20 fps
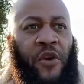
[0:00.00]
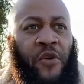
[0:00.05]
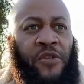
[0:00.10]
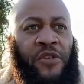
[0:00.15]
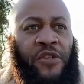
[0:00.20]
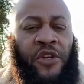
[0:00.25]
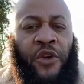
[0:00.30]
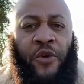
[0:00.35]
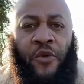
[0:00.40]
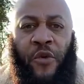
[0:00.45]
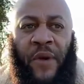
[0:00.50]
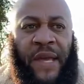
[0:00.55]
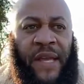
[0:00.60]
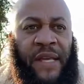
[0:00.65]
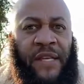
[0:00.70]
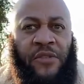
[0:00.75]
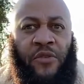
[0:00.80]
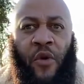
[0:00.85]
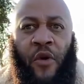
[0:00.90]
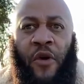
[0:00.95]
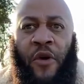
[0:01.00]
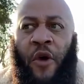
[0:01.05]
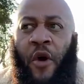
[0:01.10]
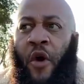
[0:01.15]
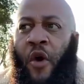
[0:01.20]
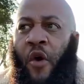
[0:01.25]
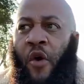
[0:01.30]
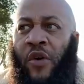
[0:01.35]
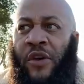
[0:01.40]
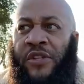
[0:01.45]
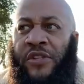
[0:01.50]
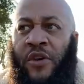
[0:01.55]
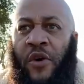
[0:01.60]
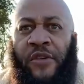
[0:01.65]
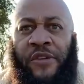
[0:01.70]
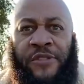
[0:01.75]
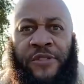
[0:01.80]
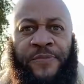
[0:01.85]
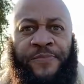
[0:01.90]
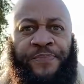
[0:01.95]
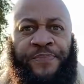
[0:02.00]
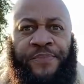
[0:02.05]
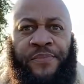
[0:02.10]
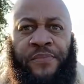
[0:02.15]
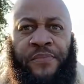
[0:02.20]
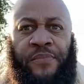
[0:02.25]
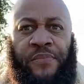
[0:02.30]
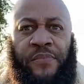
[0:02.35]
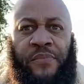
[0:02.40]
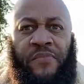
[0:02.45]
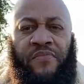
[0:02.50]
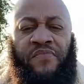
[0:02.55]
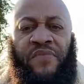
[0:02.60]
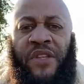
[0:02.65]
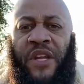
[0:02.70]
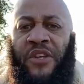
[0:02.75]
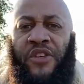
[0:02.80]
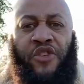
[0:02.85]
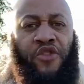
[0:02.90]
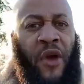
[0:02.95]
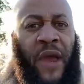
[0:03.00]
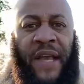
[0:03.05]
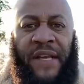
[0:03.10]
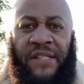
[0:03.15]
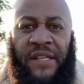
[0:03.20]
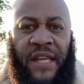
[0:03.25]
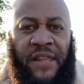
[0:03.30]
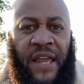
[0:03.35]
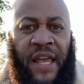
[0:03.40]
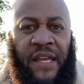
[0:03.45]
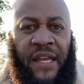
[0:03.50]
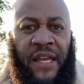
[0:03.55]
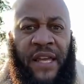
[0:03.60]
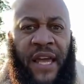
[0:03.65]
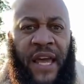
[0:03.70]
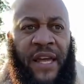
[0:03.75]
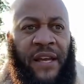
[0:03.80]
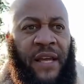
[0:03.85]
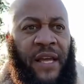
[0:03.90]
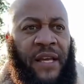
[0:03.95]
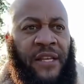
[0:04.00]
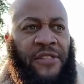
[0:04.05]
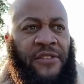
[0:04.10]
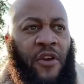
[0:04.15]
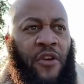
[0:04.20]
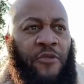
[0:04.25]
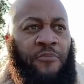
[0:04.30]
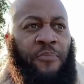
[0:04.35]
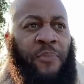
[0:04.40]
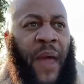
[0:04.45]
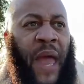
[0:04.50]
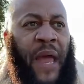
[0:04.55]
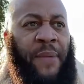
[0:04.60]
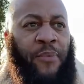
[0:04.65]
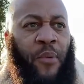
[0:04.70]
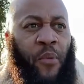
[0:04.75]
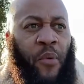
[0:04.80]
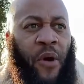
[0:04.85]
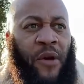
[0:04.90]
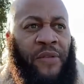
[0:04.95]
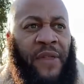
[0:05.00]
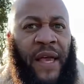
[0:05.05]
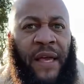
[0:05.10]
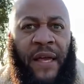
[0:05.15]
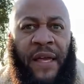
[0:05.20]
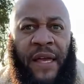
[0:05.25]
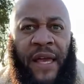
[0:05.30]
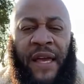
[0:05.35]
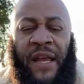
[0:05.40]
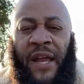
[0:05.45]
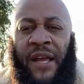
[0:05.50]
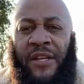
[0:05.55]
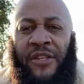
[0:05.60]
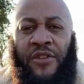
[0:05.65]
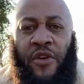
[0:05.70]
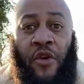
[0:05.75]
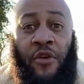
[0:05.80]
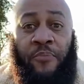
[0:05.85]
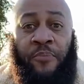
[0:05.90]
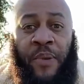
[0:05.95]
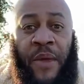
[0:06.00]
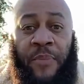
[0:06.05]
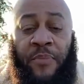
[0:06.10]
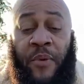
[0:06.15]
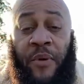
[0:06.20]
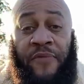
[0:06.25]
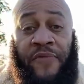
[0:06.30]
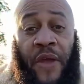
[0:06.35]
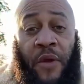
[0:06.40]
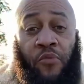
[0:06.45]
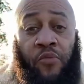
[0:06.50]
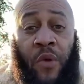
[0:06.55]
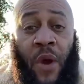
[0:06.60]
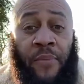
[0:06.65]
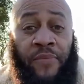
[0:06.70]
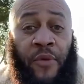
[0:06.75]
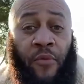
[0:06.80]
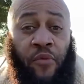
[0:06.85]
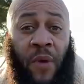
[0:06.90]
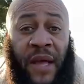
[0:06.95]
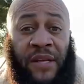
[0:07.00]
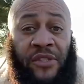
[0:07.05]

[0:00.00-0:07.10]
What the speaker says: degrees or certain trades that they can get, certain paperwork they can get, certain people, if they rub the right